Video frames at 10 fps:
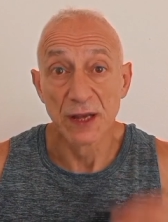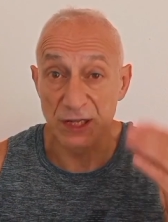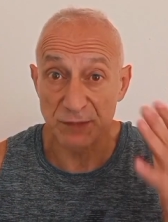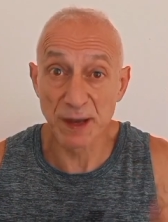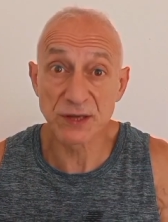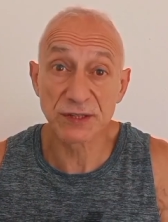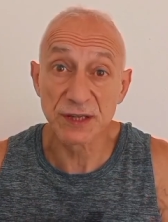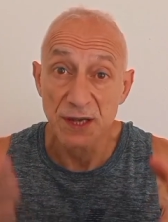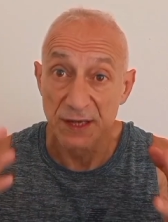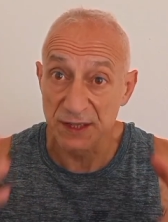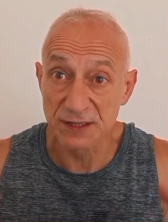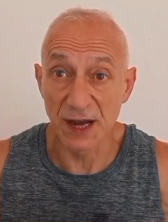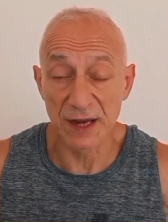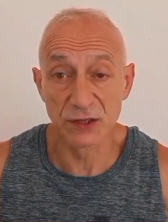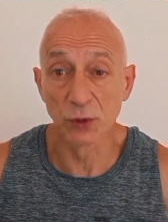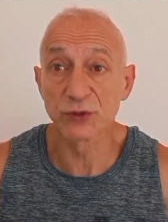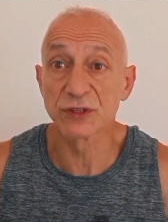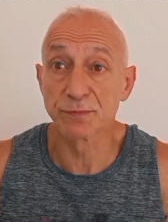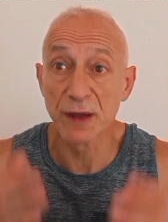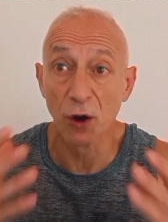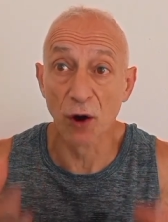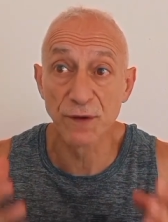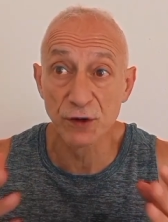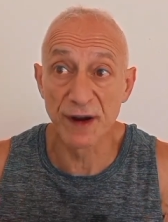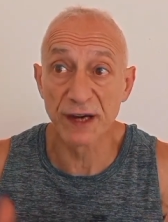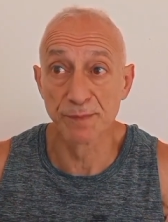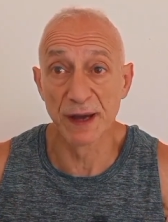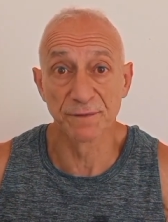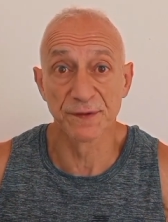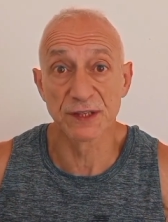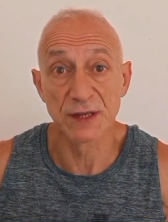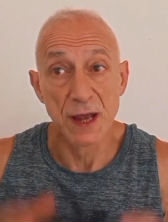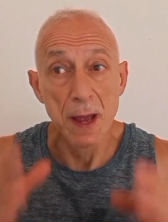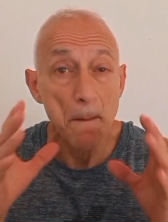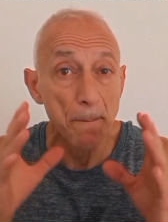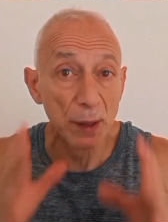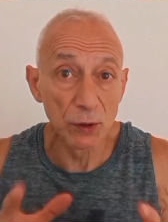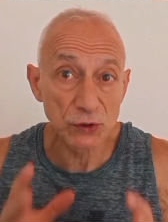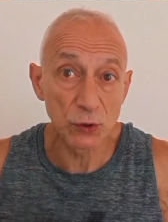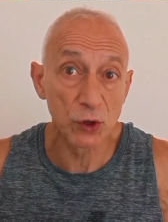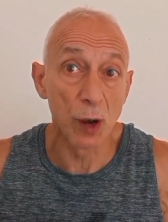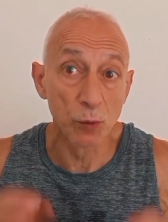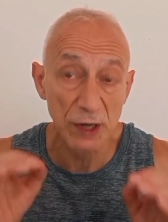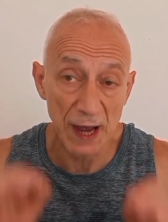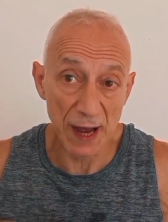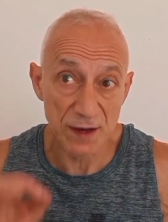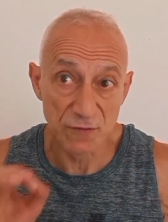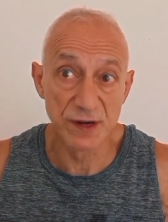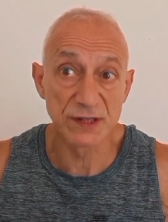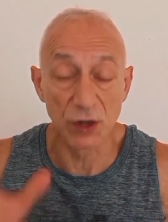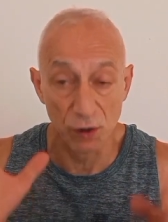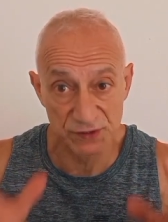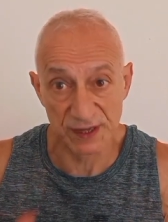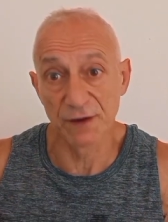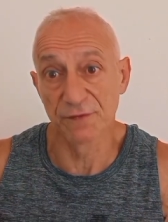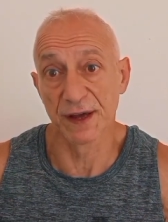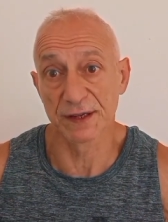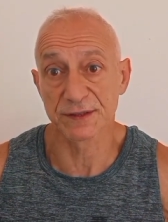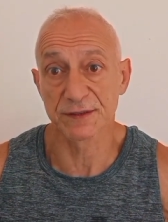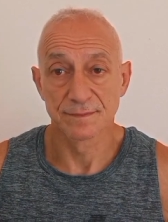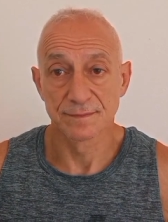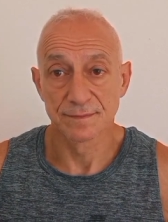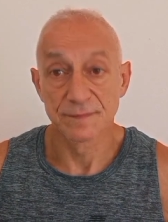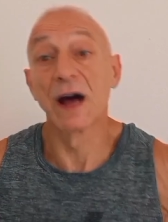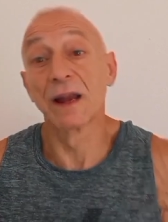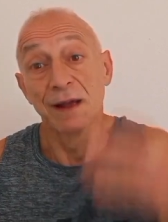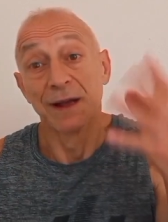especially since higher doses may offer greater benefits but also come with a higher risk of side effects. Now,